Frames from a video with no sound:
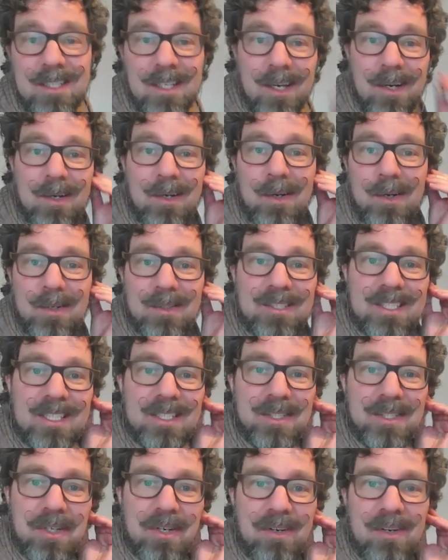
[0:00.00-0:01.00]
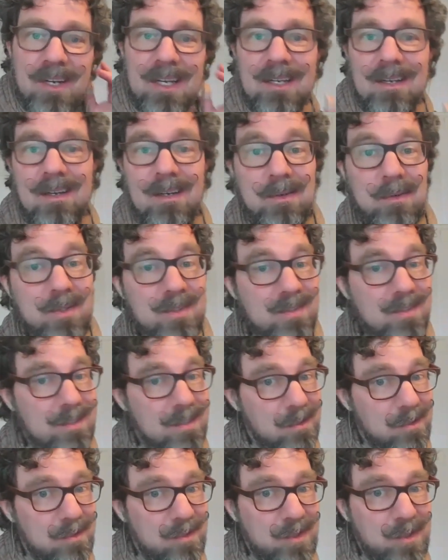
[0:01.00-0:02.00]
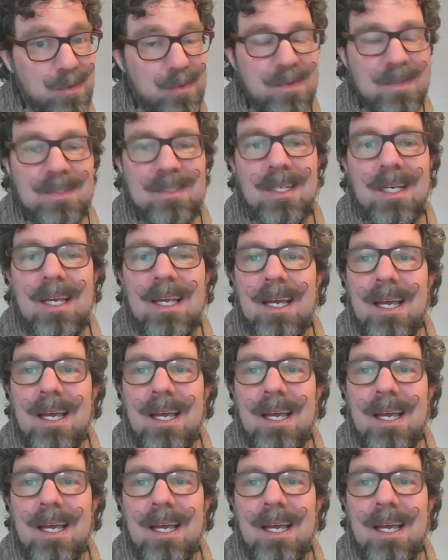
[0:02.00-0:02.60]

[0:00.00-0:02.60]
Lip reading: younger teacher, and I was still a student.